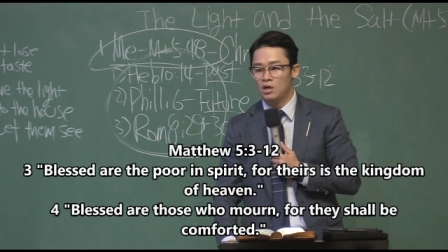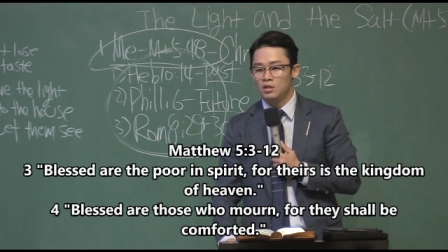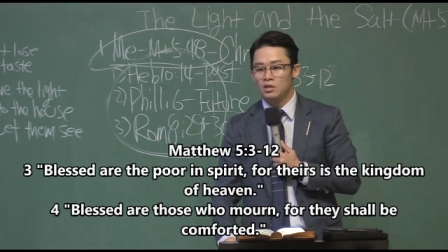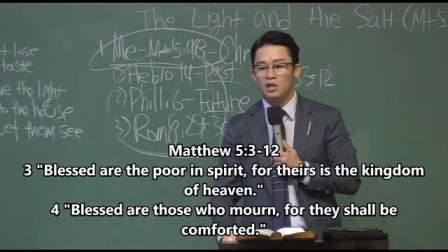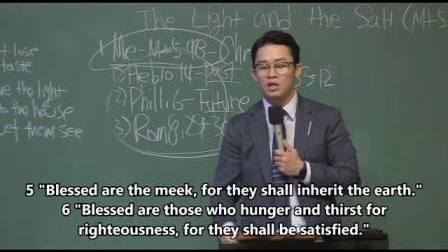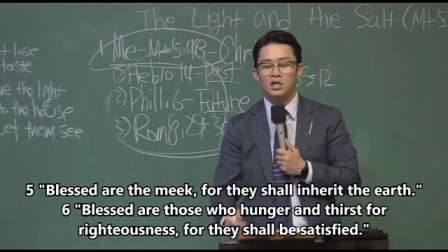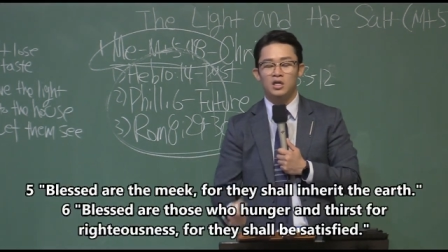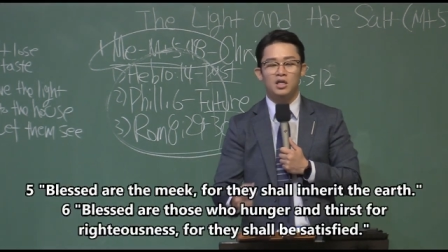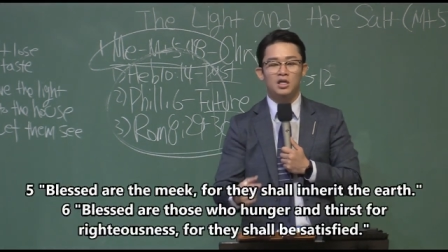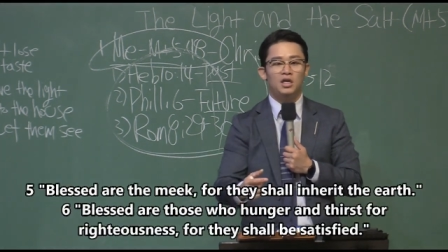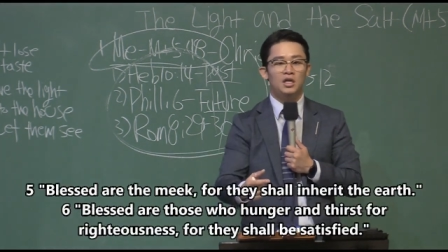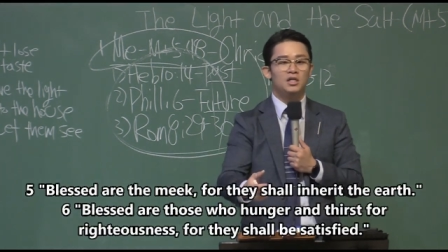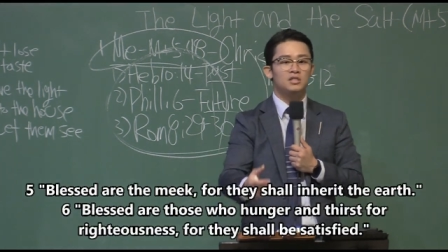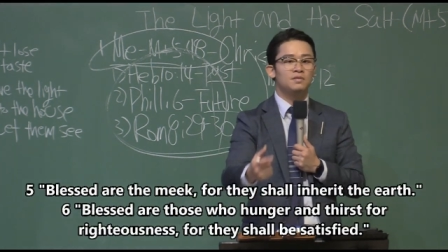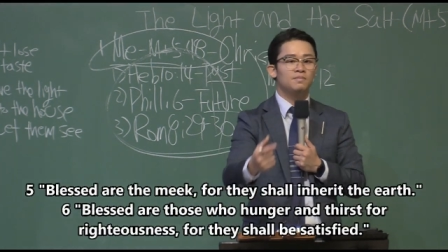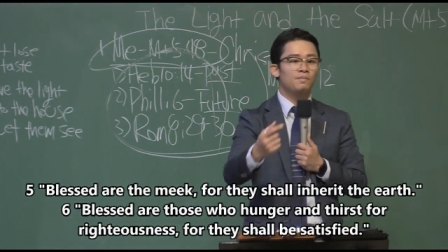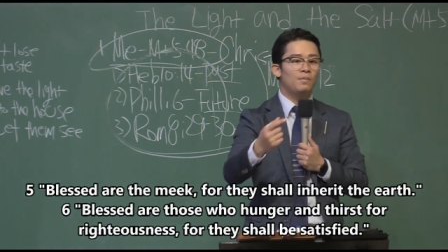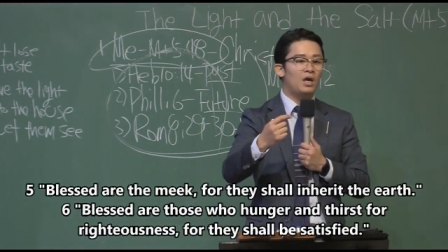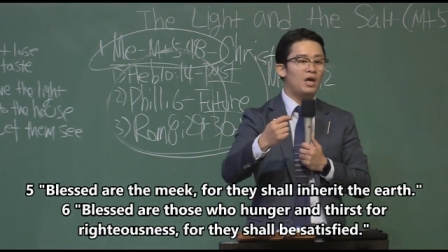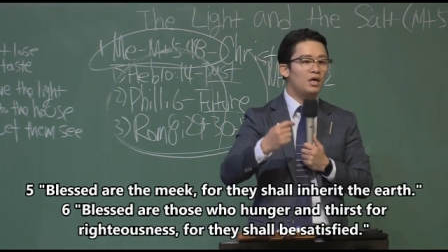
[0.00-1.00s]
that
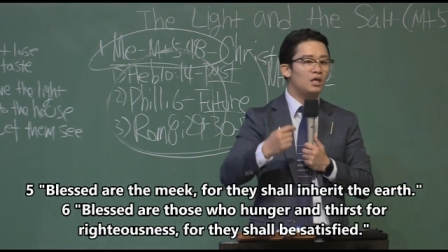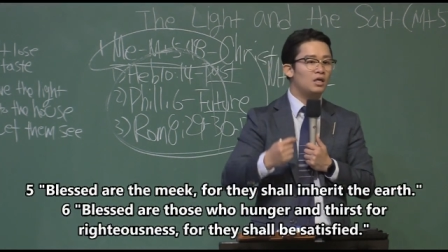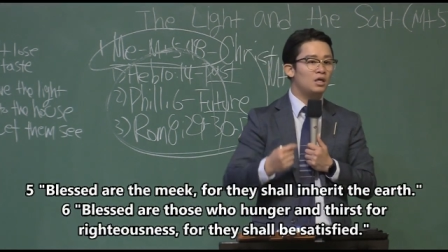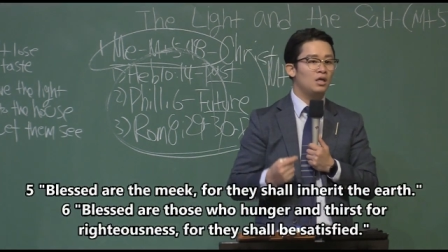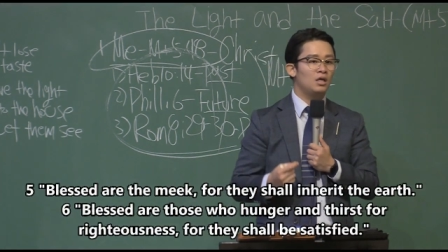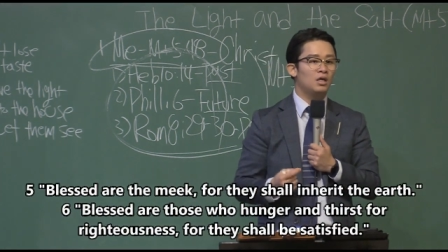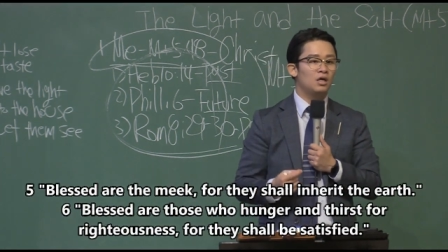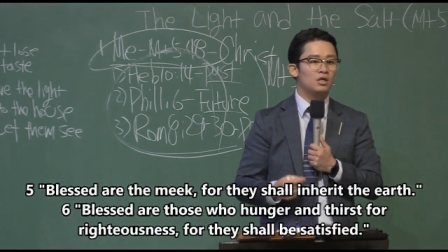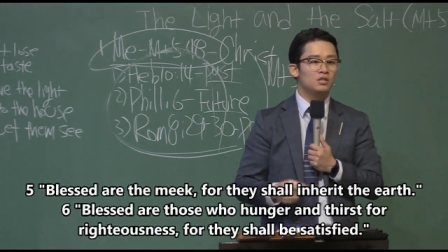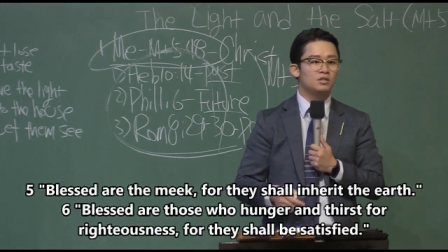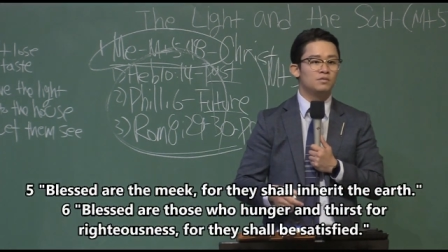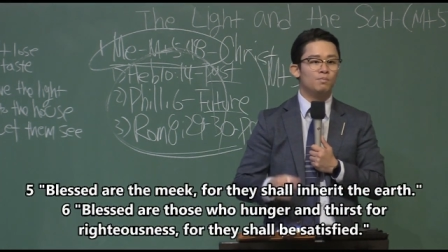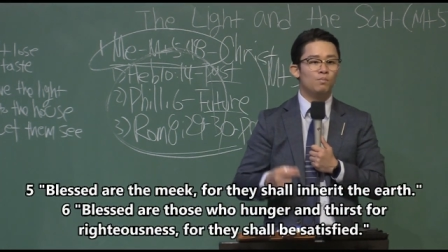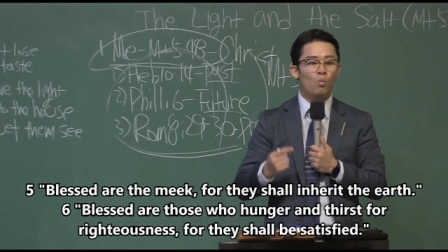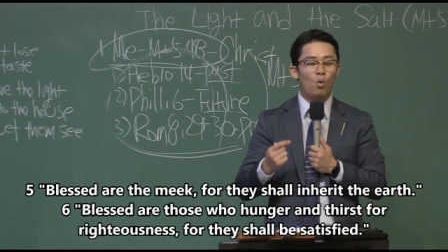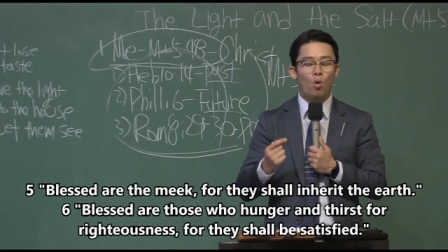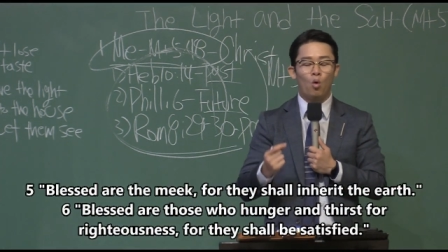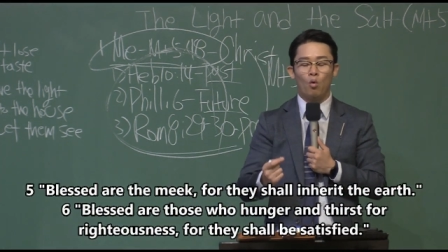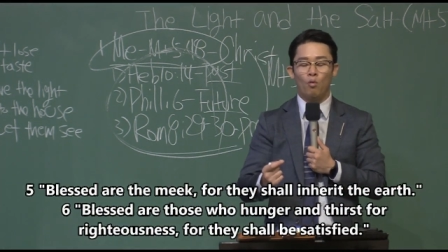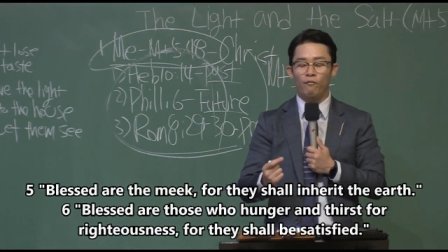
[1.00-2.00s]
He's making us
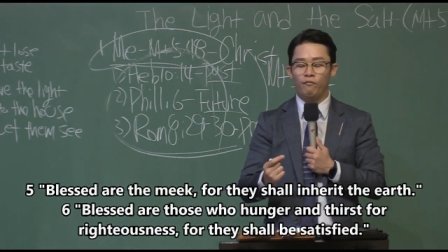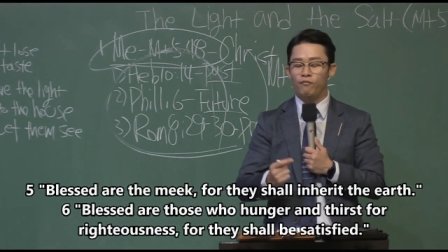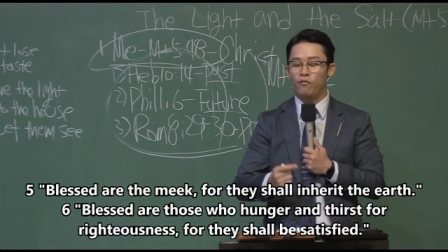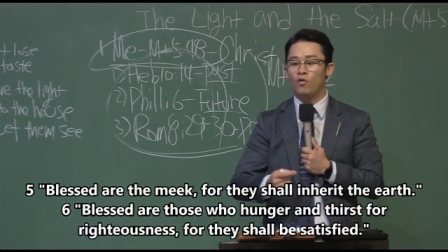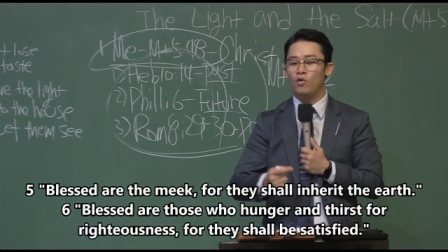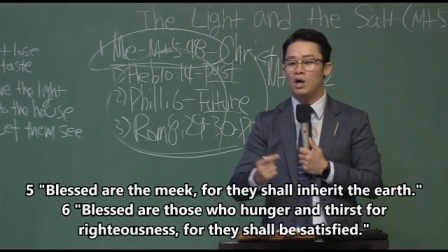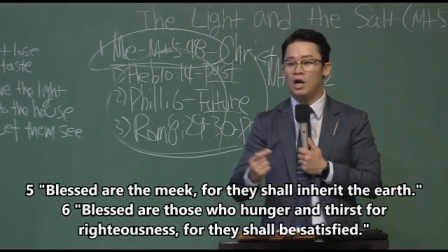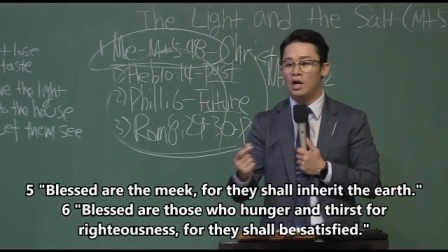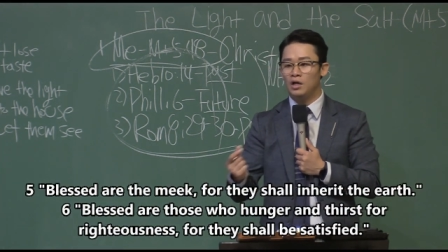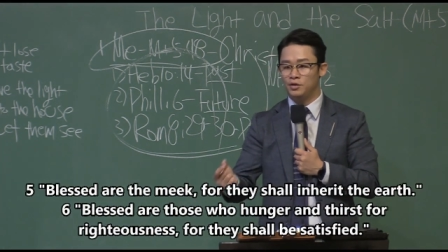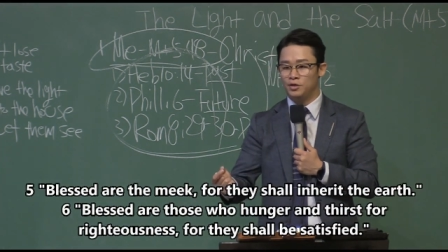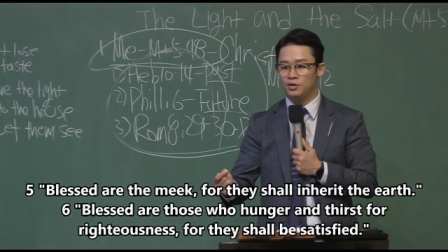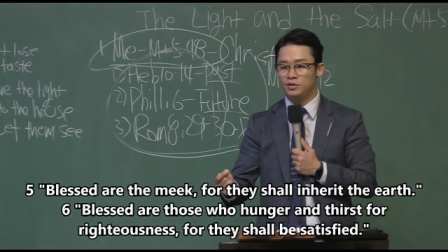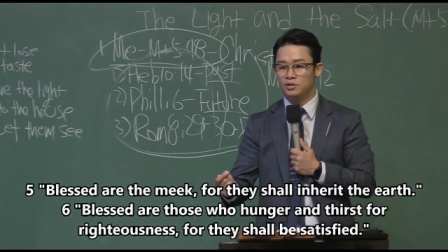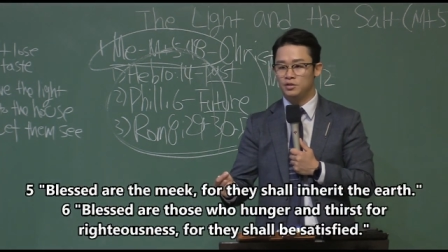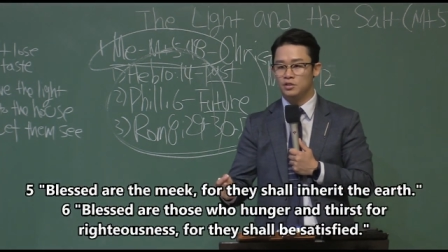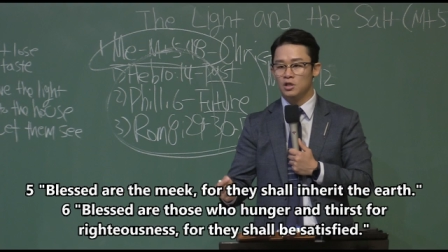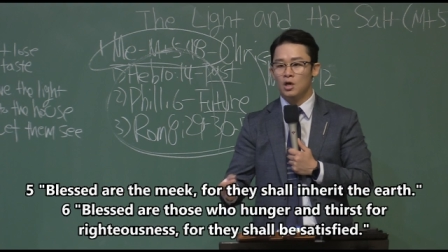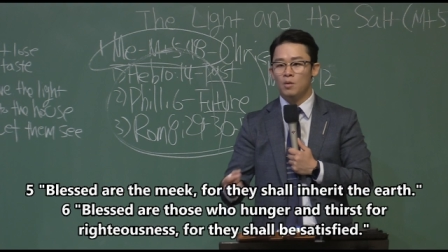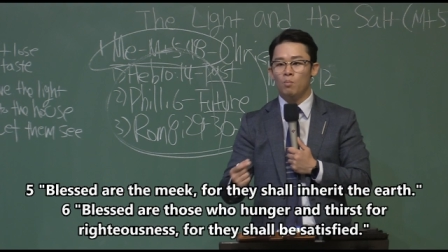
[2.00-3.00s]
mourn for
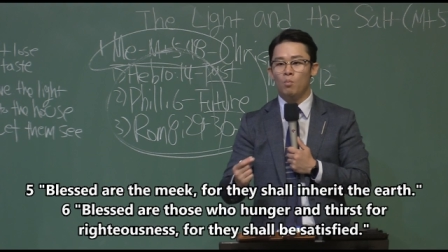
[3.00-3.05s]
others,